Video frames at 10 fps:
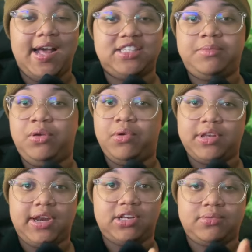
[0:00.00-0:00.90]
Ask me where
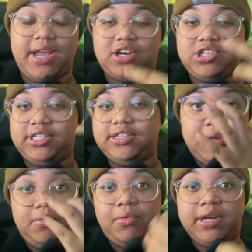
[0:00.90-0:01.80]
the next reaction
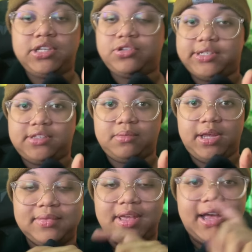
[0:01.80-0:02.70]
is. One, it stresses me
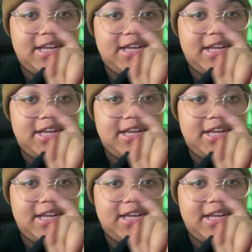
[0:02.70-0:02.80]
out.